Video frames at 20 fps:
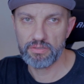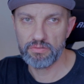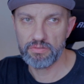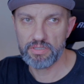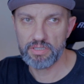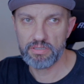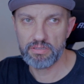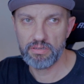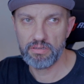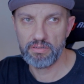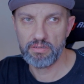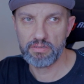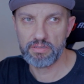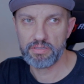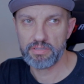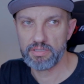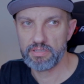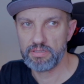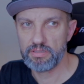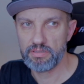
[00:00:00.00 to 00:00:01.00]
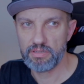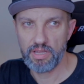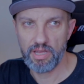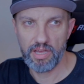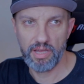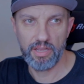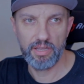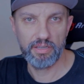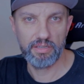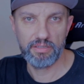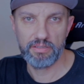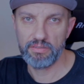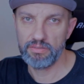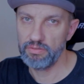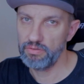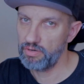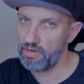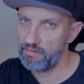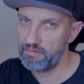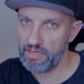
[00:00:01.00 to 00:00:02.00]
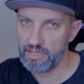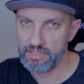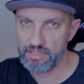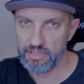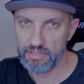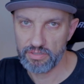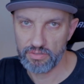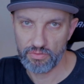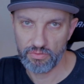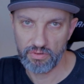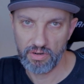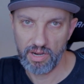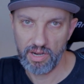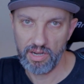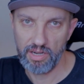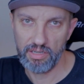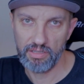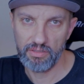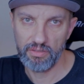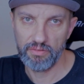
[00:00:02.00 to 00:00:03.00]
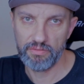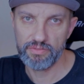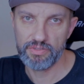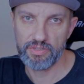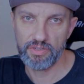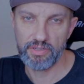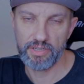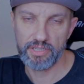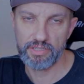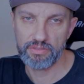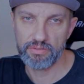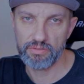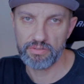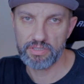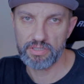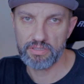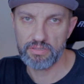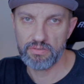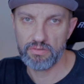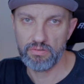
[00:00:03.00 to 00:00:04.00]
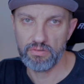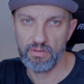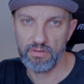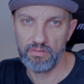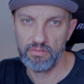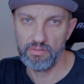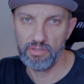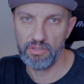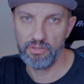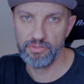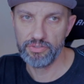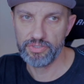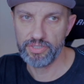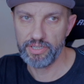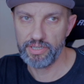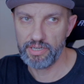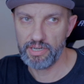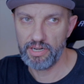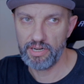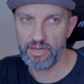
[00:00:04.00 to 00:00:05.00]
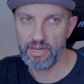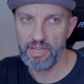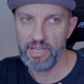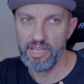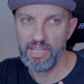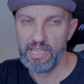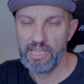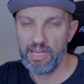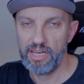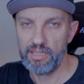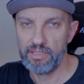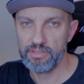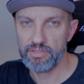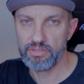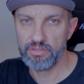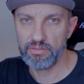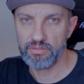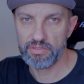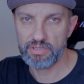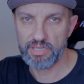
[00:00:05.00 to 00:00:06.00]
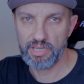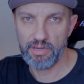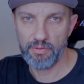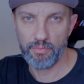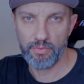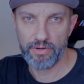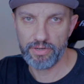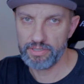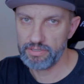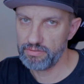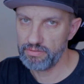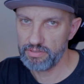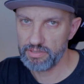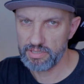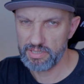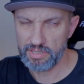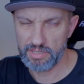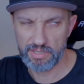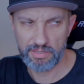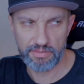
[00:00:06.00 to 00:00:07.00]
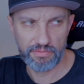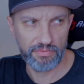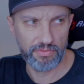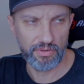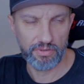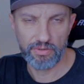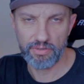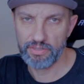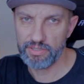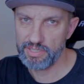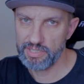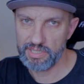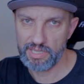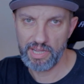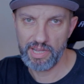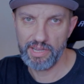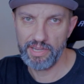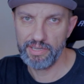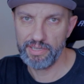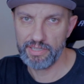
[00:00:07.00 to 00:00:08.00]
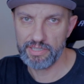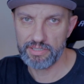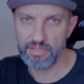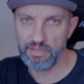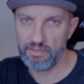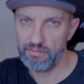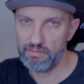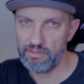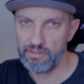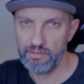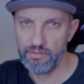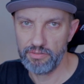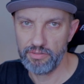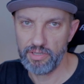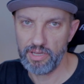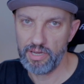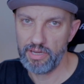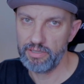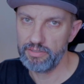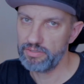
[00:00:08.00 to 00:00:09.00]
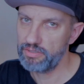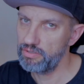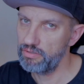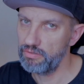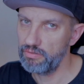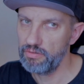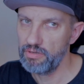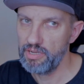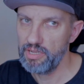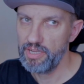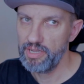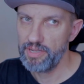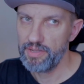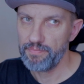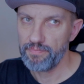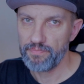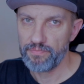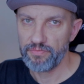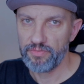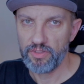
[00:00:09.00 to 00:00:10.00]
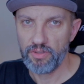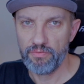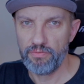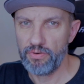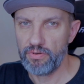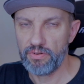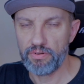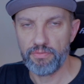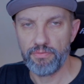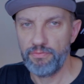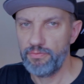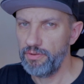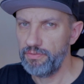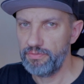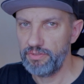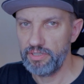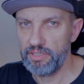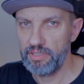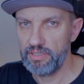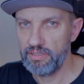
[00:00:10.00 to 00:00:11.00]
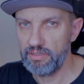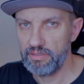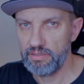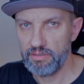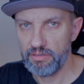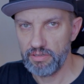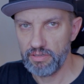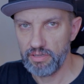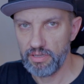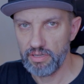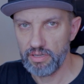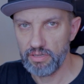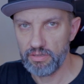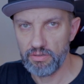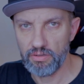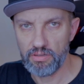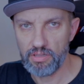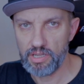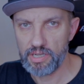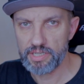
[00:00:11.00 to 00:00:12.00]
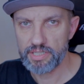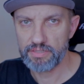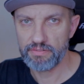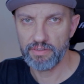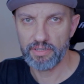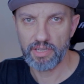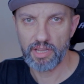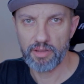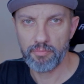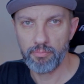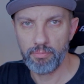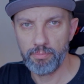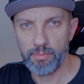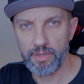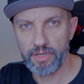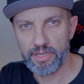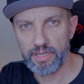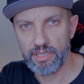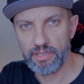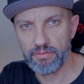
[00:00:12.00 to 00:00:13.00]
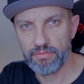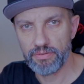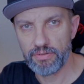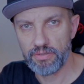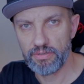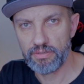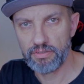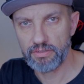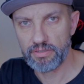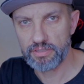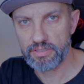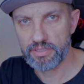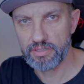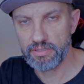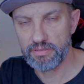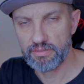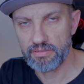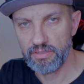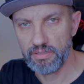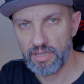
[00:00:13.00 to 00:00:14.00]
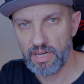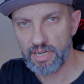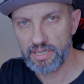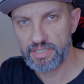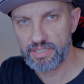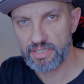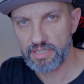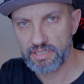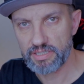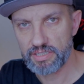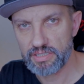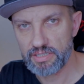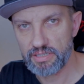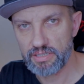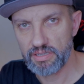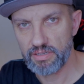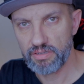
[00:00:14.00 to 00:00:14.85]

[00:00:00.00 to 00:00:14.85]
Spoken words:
to this course and you have access to all of the resources to download. There are also some resources for design and so on. So for $15 what I paid for access